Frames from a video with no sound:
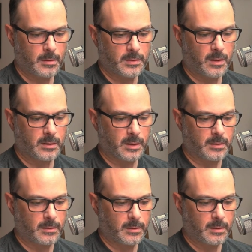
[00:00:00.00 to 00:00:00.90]
It's all good.
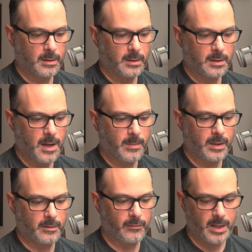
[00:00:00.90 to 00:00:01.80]
I'm
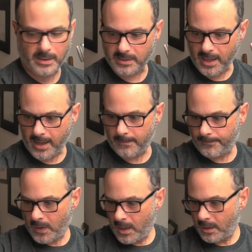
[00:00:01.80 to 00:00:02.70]
going to raise that.
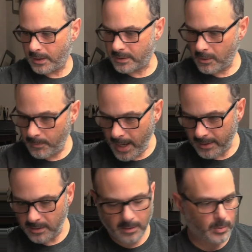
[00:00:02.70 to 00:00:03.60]
Let's go
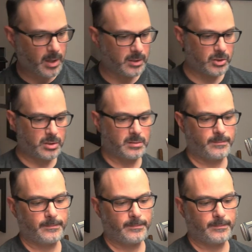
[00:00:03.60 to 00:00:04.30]
back to the brush.